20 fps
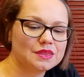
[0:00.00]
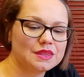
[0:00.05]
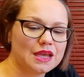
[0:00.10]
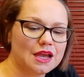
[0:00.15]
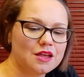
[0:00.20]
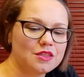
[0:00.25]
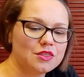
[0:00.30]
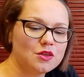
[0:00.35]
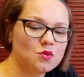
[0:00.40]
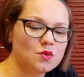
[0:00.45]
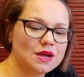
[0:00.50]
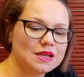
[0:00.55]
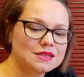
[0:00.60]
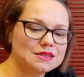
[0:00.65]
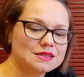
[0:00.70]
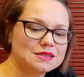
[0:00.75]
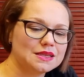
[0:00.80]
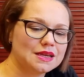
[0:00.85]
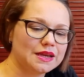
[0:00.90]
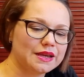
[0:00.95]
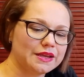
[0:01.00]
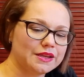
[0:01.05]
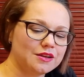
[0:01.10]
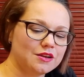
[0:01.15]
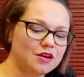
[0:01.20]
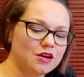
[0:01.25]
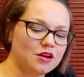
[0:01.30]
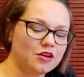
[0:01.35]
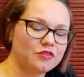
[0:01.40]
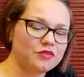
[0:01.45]
down the one side
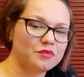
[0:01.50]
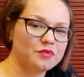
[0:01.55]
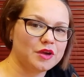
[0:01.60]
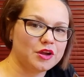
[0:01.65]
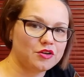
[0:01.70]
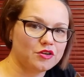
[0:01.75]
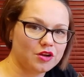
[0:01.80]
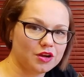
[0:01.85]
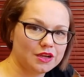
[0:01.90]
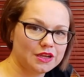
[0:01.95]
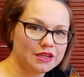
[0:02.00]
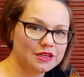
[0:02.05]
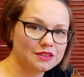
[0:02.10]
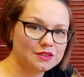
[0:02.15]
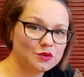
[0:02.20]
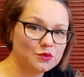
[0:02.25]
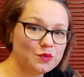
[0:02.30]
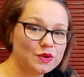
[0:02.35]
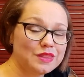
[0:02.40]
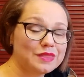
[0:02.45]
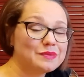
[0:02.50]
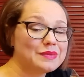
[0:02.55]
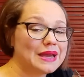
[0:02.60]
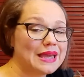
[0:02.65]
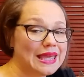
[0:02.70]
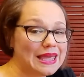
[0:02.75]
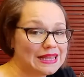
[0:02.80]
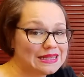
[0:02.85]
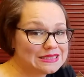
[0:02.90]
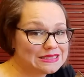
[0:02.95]
of my rocket with my
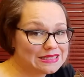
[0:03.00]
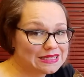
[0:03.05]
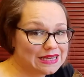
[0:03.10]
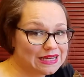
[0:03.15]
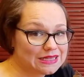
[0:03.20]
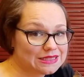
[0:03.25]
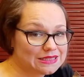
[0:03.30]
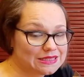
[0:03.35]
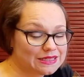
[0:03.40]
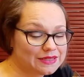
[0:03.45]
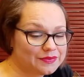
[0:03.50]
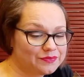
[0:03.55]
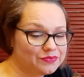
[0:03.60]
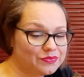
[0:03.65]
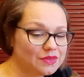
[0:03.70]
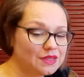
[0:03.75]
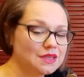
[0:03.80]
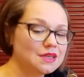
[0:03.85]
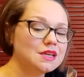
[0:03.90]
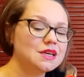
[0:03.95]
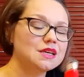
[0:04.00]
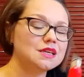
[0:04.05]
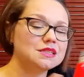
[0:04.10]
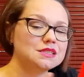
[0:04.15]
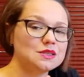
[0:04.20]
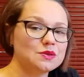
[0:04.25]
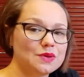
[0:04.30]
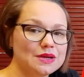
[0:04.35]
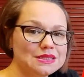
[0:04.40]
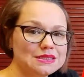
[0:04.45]
inti cutter.
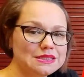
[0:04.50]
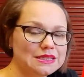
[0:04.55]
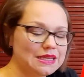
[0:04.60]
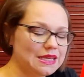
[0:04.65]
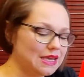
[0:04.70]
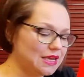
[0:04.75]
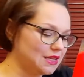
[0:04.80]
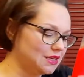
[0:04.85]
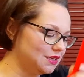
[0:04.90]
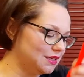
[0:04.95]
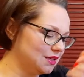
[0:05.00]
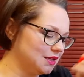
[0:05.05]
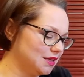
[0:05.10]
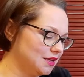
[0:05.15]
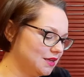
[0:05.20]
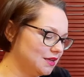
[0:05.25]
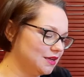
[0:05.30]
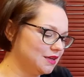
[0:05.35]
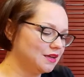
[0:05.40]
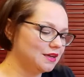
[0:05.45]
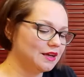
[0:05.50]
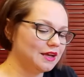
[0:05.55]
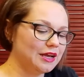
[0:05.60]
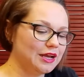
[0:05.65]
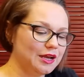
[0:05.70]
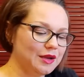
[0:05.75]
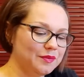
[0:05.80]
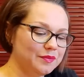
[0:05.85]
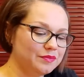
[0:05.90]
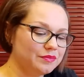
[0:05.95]
So once again,
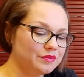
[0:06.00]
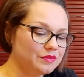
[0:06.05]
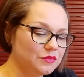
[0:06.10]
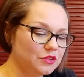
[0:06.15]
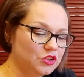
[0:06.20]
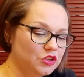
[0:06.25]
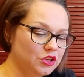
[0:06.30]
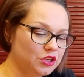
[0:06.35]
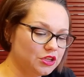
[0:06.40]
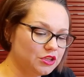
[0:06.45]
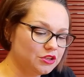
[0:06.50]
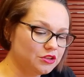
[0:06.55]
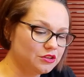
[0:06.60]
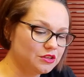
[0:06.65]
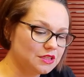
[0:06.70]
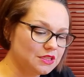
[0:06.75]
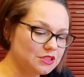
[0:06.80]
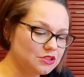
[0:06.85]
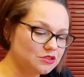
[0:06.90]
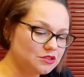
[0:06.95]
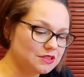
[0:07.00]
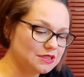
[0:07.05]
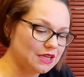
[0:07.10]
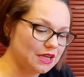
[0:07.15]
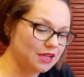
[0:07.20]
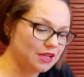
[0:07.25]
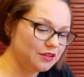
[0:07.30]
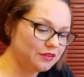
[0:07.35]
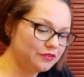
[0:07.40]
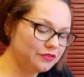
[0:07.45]
you can do this
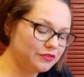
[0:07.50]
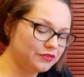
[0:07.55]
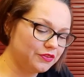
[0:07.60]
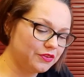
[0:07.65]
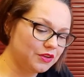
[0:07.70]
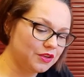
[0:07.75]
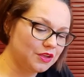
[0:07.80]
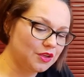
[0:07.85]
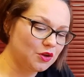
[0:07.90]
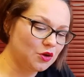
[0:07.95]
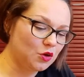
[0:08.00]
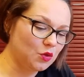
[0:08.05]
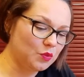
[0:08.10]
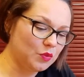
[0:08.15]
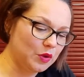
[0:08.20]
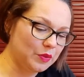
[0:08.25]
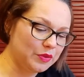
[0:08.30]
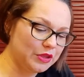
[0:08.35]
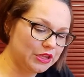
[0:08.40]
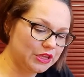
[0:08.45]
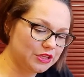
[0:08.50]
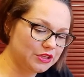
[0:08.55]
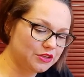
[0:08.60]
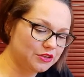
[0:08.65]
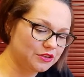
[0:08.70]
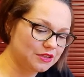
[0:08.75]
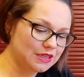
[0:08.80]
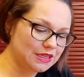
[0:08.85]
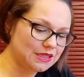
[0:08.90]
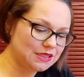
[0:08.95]
yourself, or mommy can
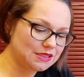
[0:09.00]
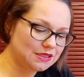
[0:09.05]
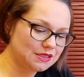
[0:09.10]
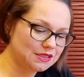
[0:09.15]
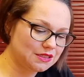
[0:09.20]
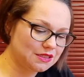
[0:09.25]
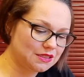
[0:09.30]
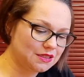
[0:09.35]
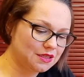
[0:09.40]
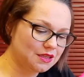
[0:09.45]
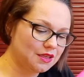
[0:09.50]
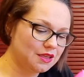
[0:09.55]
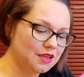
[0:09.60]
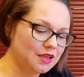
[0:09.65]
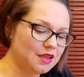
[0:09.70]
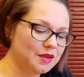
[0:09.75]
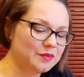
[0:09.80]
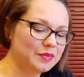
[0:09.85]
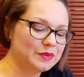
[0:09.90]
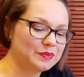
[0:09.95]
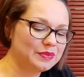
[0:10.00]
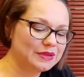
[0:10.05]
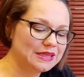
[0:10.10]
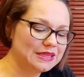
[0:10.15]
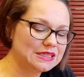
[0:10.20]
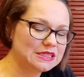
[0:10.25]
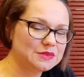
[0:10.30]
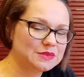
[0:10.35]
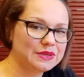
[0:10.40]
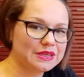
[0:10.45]
do this, but
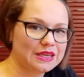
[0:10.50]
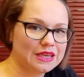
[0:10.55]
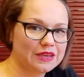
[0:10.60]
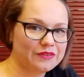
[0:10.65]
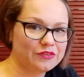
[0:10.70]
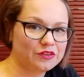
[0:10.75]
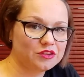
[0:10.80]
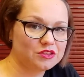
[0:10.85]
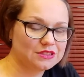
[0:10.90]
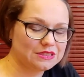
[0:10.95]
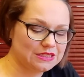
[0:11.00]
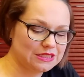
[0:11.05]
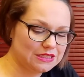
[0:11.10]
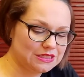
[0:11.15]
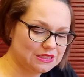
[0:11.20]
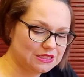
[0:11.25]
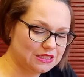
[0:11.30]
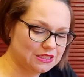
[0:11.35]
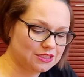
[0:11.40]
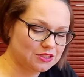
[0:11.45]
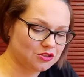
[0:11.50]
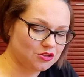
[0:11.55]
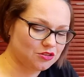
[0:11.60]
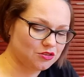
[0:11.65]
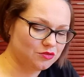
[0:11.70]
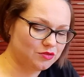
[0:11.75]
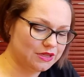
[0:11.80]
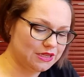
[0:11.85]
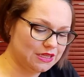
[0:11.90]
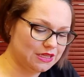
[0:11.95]
please be careful because these things
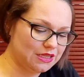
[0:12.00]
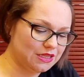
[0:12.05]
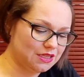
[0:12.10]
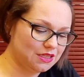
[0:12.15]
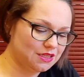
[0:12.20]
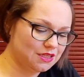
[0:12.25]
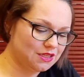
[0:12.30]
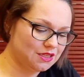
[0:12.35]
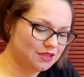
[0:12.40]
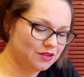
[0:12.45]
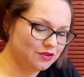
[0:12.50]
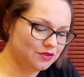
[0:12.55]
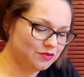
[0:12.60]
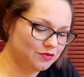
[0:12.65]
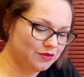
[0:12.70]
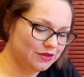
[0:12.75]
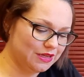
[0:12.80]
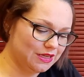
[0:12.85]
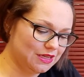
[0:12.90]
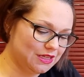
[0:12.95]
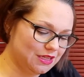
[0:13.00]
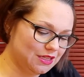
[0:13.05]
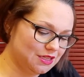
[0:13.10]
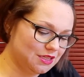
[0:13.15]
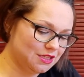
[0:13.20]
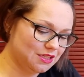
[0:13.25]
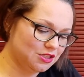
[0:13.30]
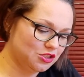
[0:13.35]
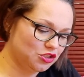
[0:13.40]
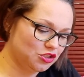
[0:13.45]
are really, really
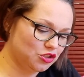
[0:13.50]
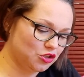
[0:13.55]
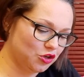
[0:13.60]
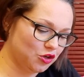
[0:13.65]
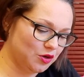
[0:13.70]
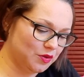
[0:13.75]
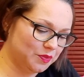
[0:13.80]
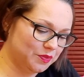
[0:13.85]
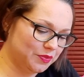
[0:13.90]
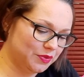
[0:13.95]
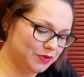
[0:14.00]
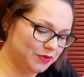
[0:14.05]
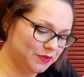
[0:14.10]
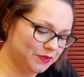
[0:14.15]
sharp.